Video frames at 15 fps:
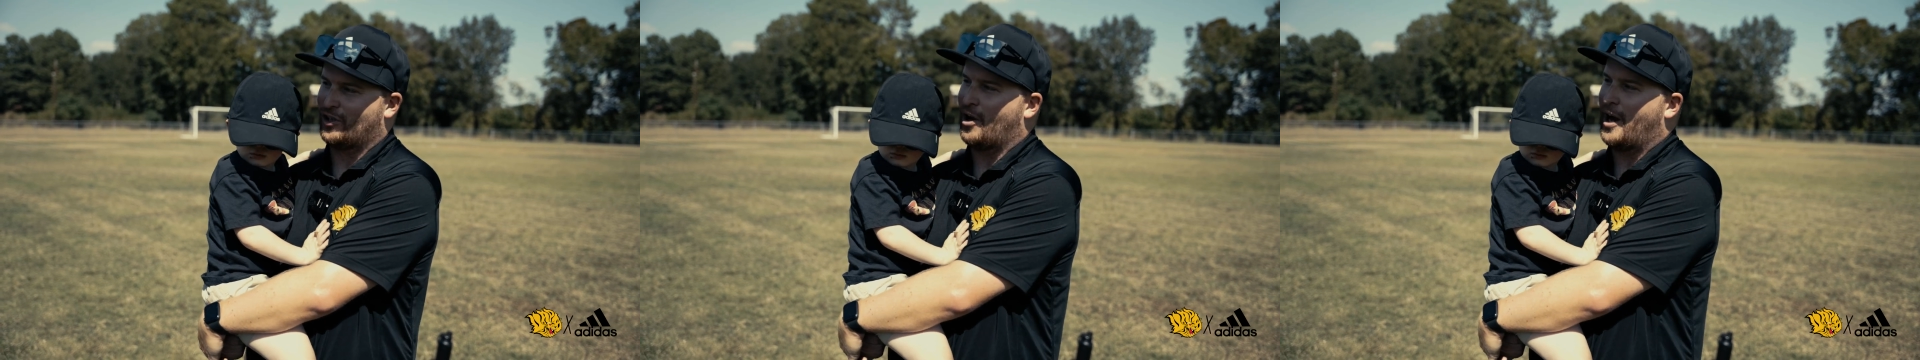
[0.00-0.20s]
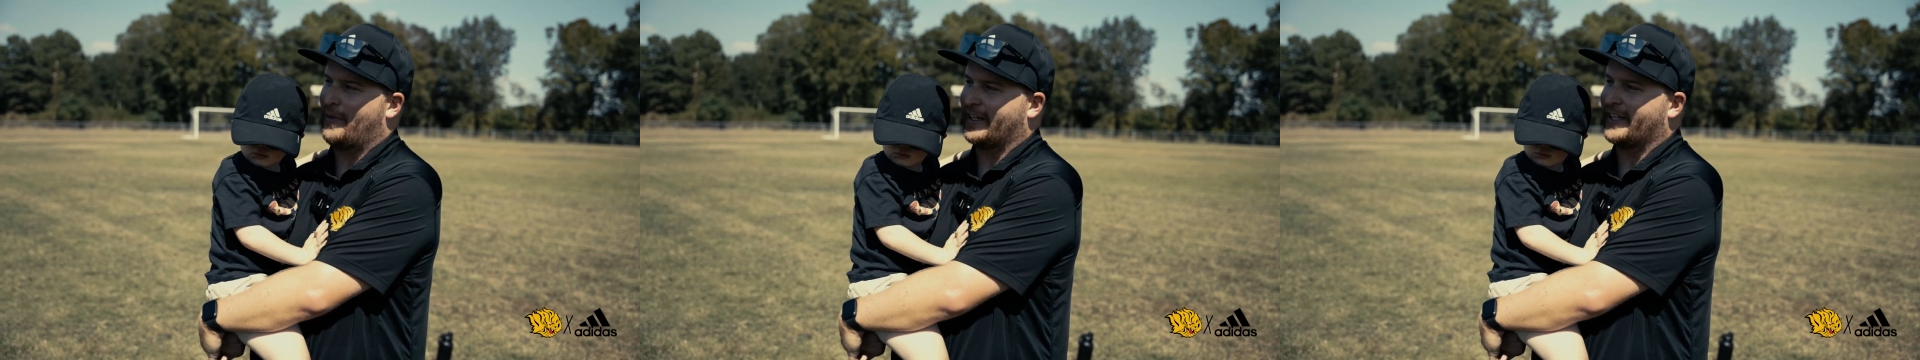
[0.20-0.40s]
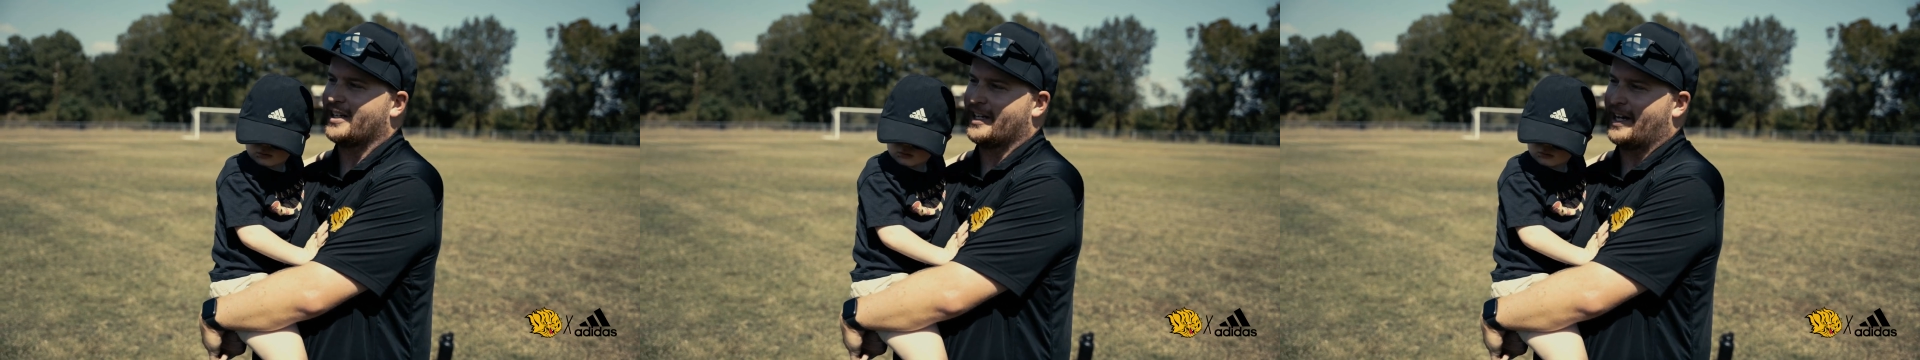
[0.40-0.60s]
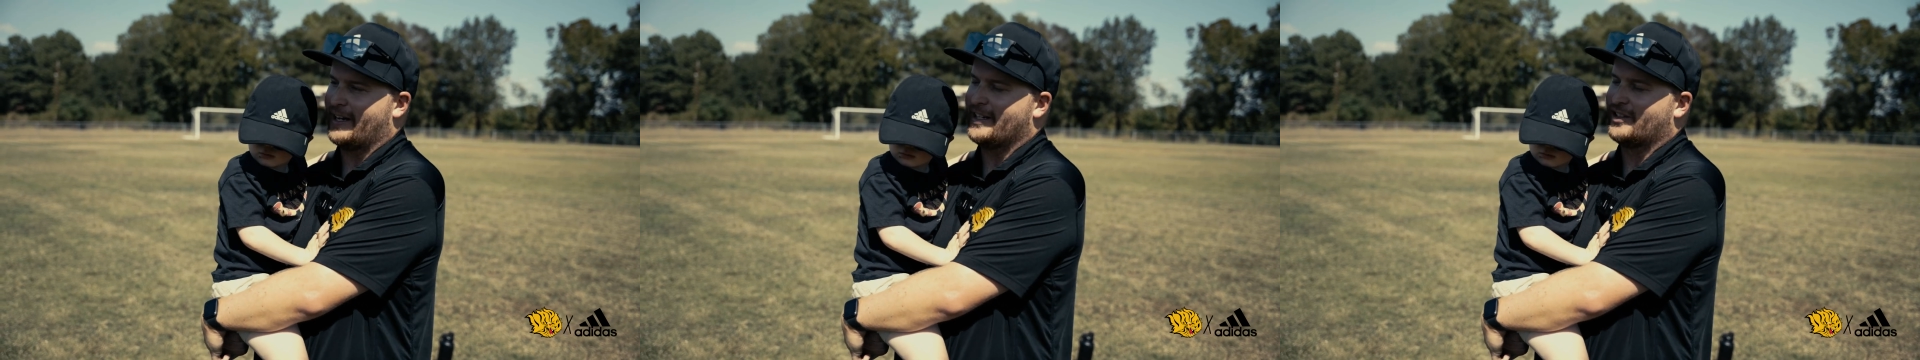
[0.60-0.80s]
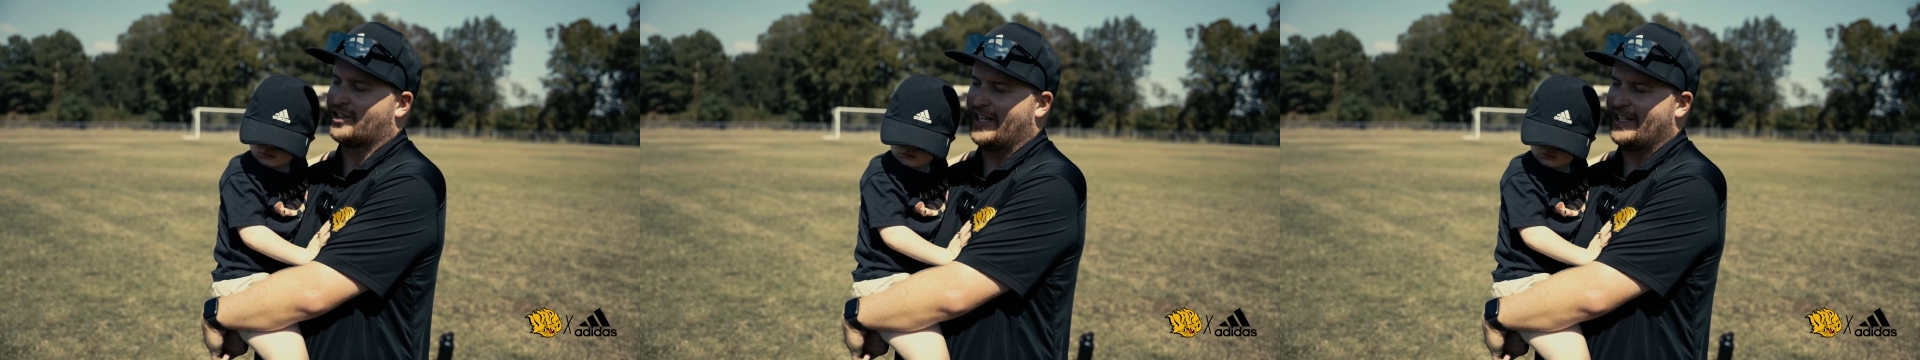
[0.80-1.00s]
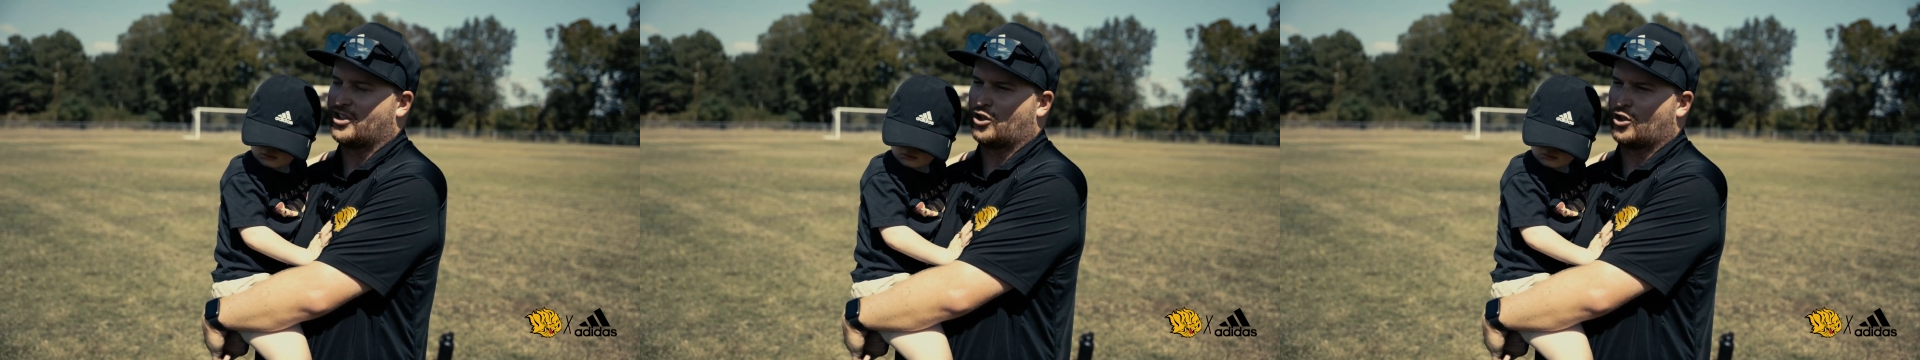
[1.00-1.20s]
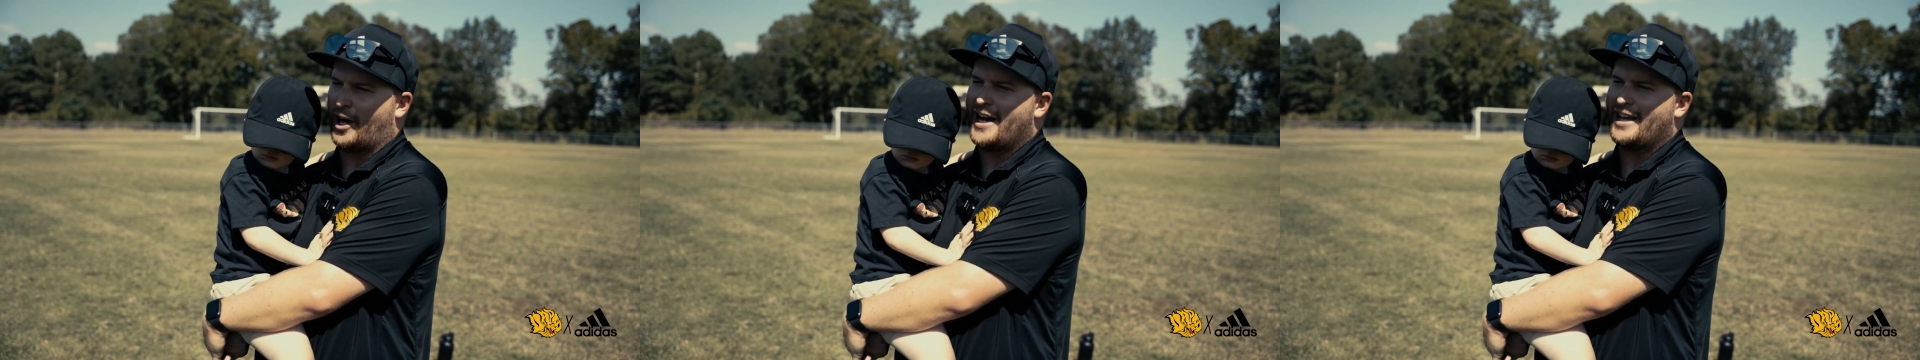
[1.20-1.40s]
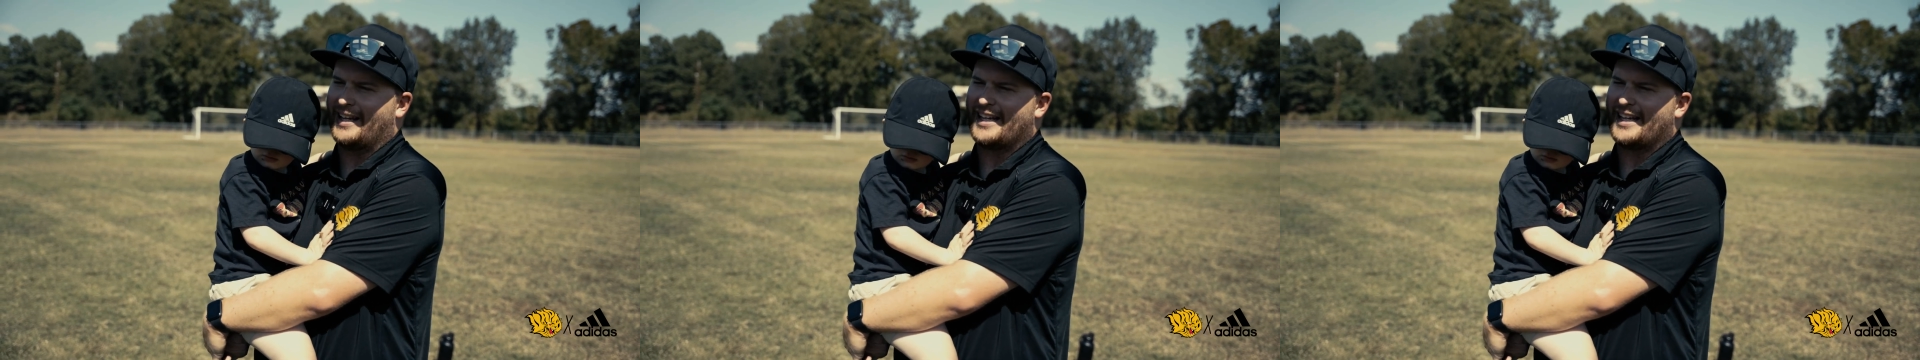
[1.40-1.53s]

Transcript: You know, I think it's great.